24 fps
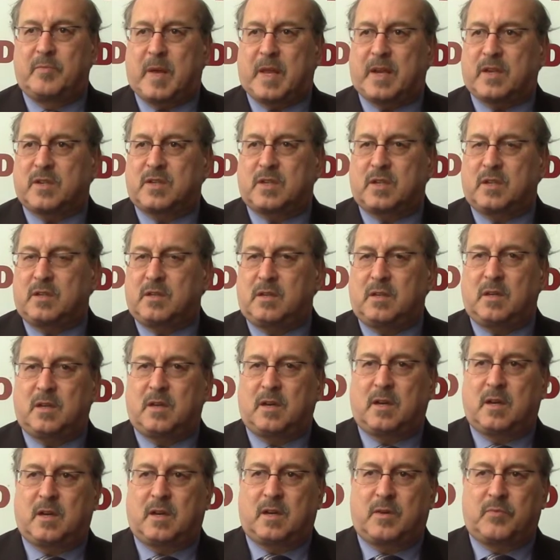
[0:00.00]
medicine
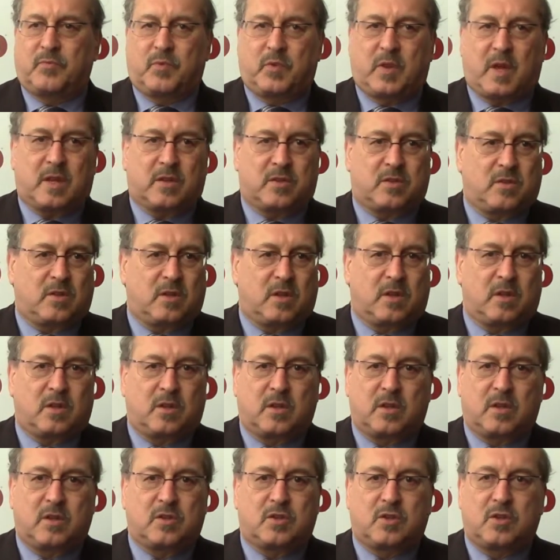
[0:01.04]
uh, that uh,
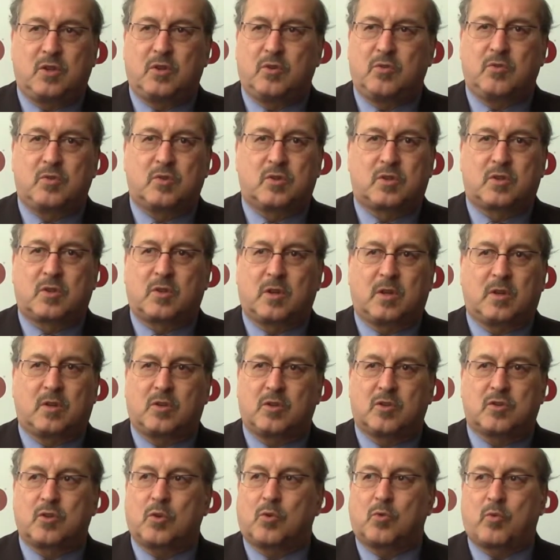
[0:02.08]
is used.
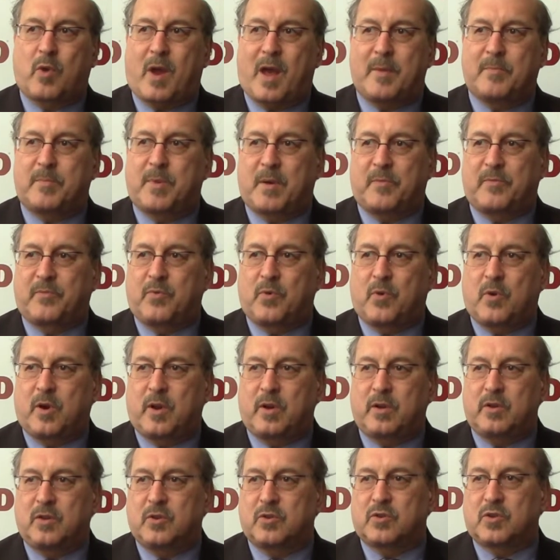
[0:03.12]
there's no ramp up for
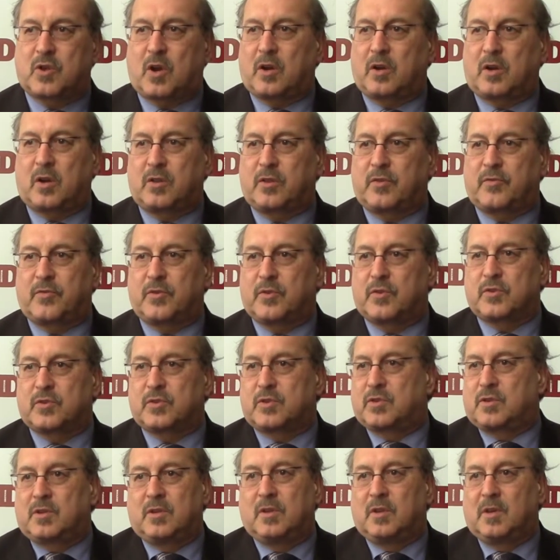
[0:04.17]
it. You start on the
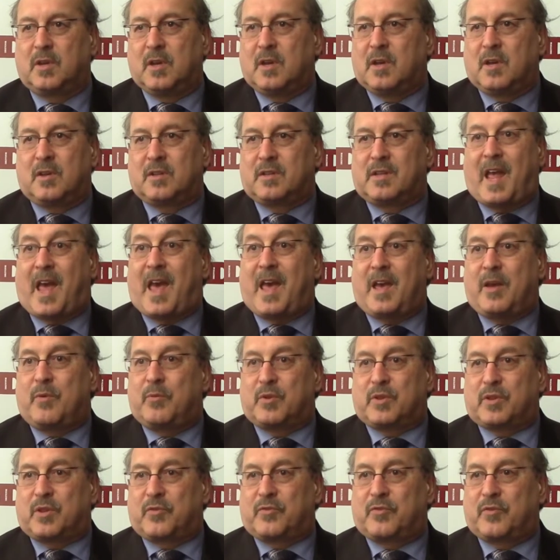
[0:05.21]
first day
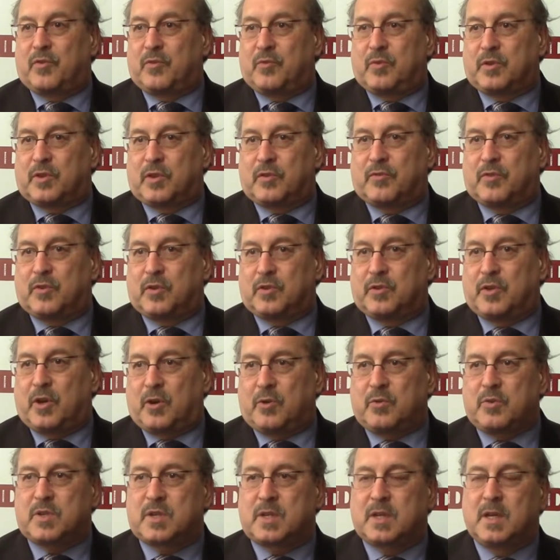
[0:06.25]
with the with the full
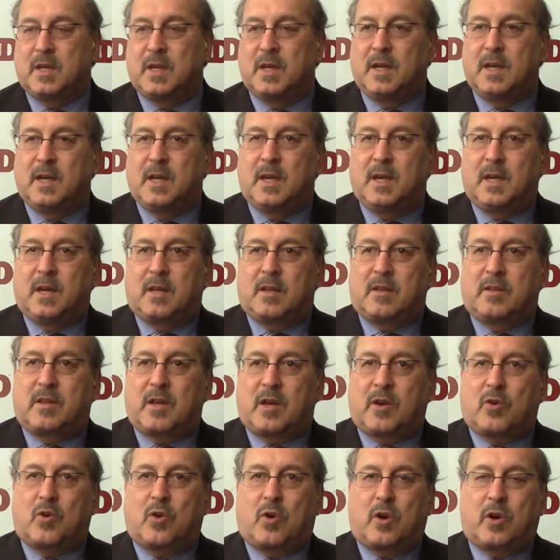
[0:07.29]
dose.
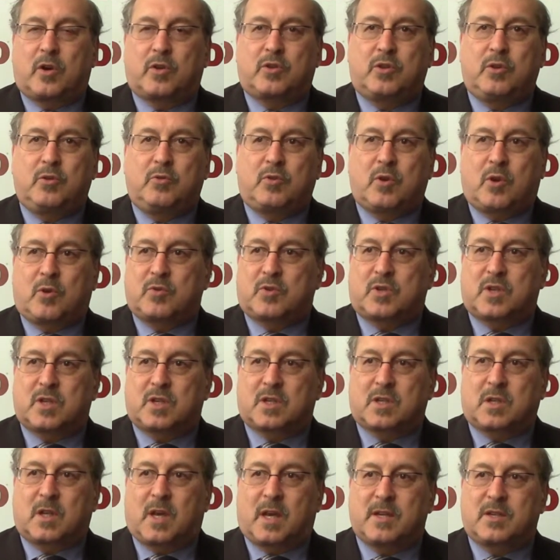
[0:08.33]
There are two
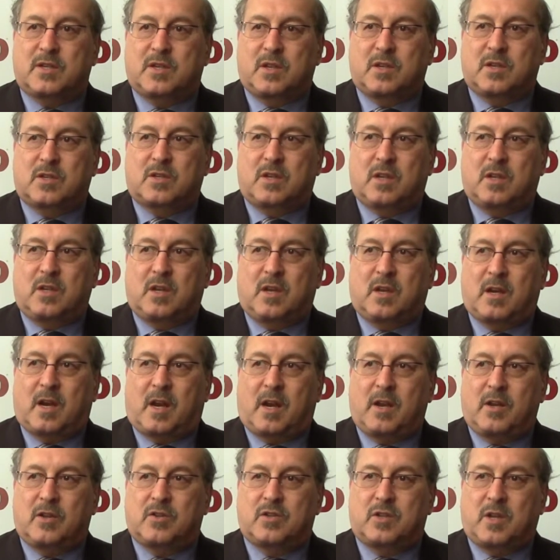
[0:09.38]
doses licensed in the
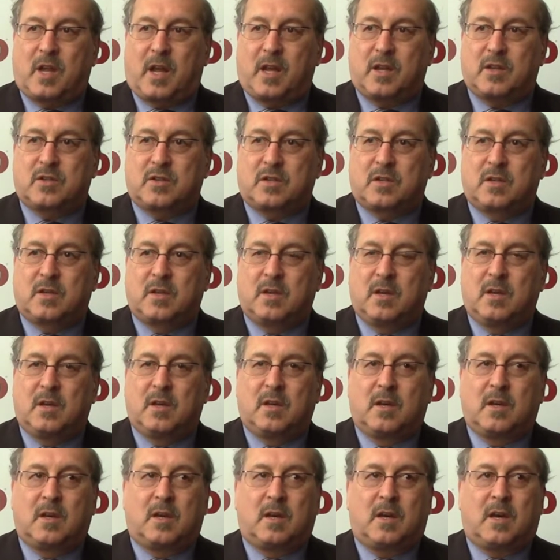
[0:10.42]
United States.
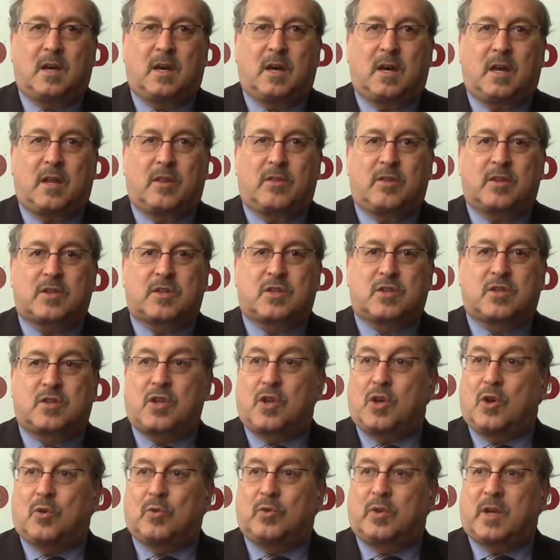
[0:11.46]
Uh, this is
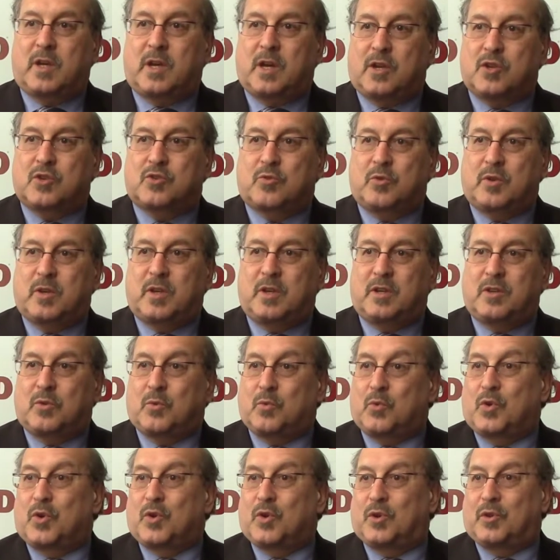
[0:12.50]
the only country in the
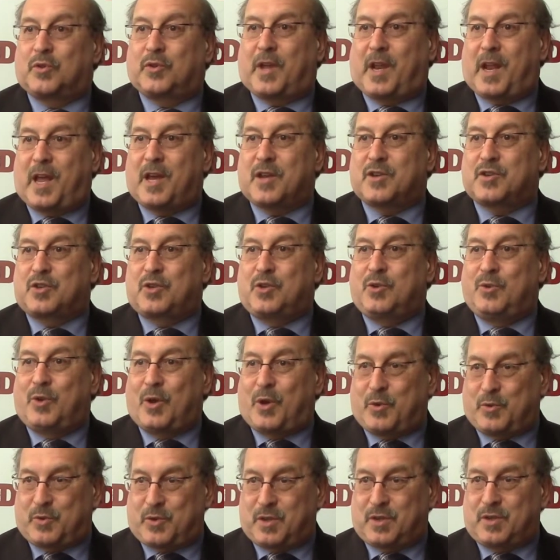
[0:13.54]
world that has two
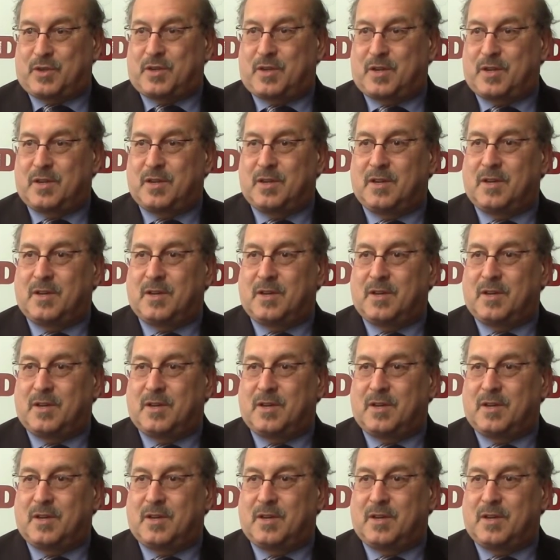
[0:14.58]
doses.